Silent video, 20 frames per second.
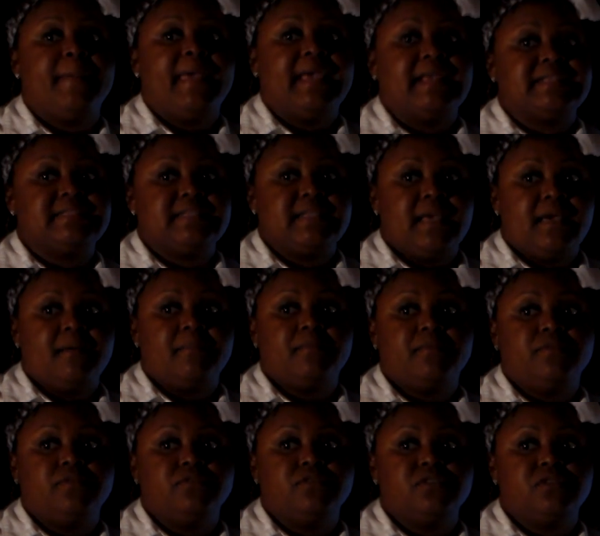
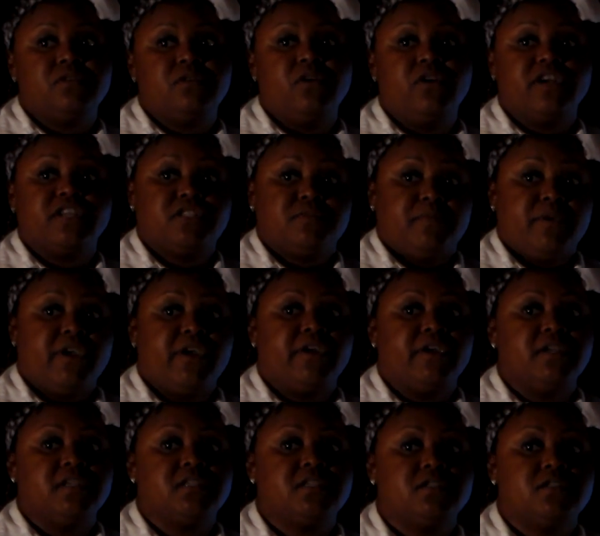exampled or
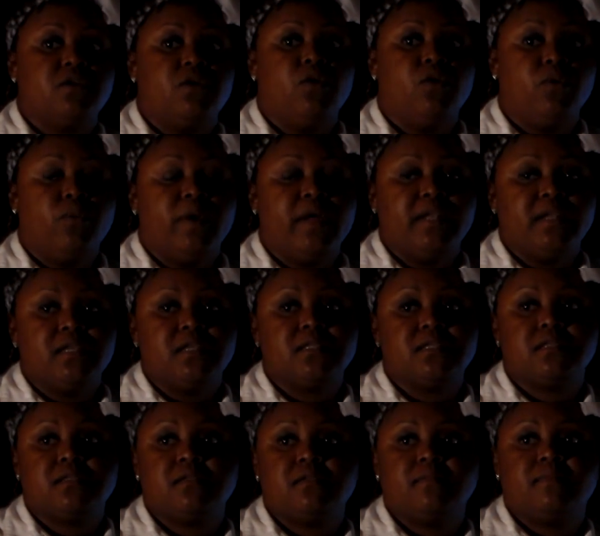experienced or
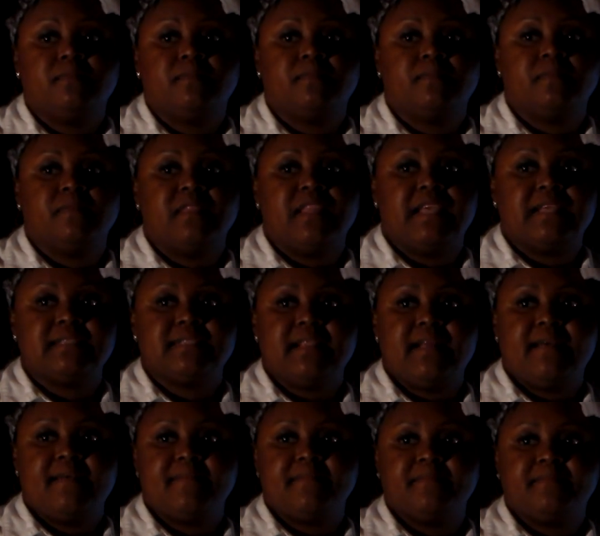witnessed. Next
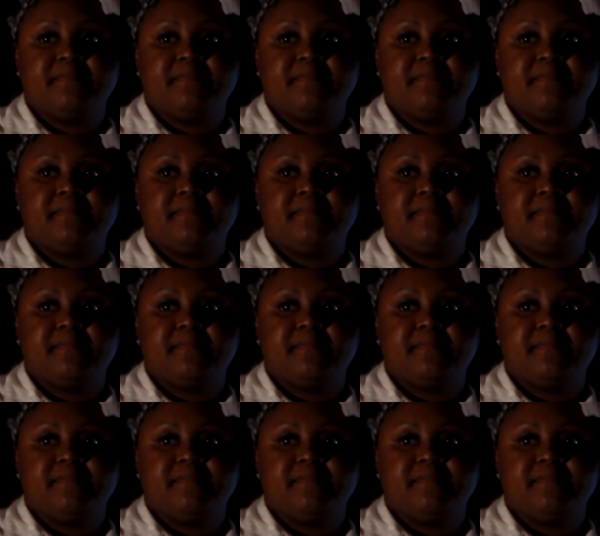slide.